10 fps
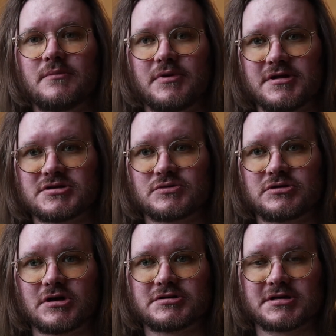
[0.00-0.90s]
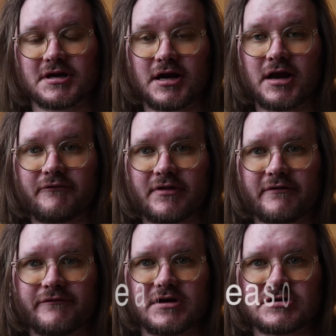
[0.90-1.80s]
but this one does, and I love
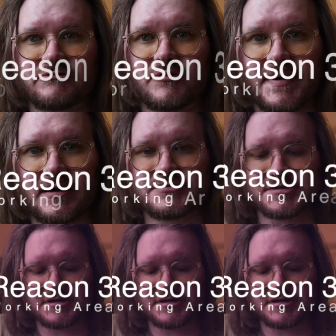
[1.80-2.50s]
that feature about